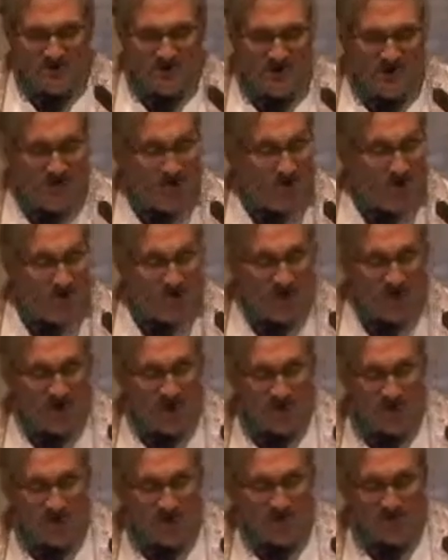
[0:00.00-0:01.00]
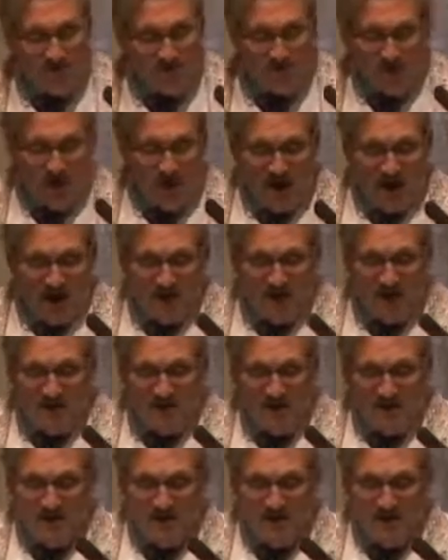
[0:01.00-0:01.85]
know, and Nachman replied,